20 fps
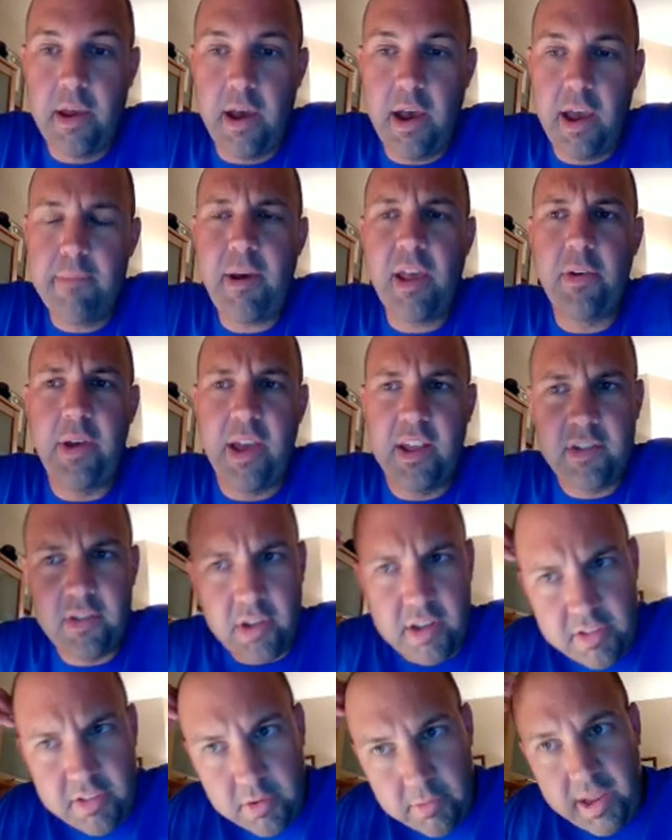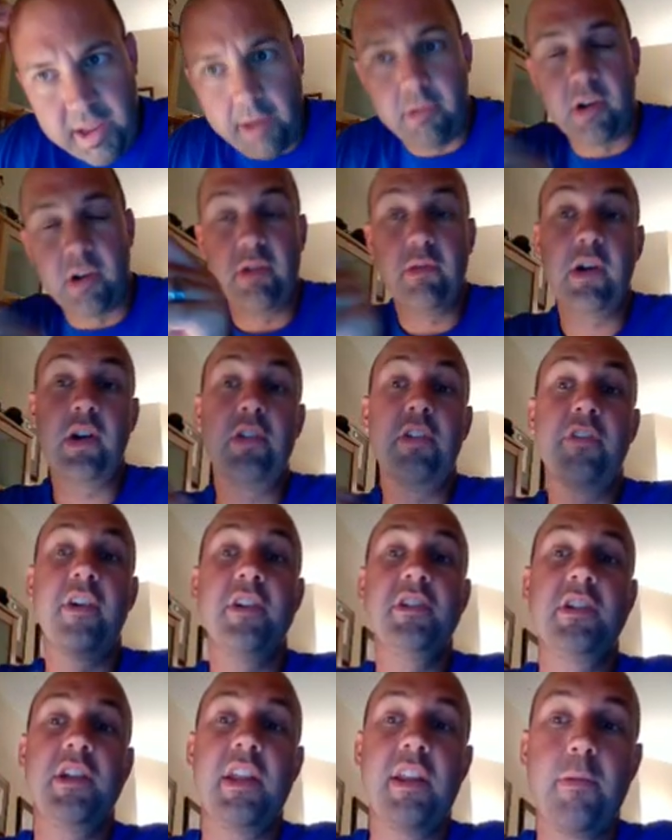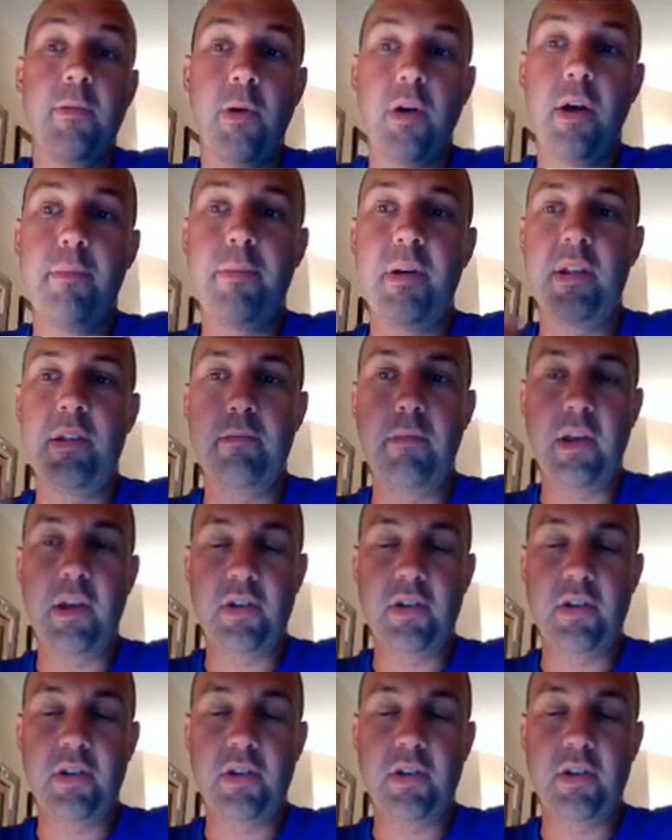And by the way, as you're looking through the reading, we're going to do French and Indian War, but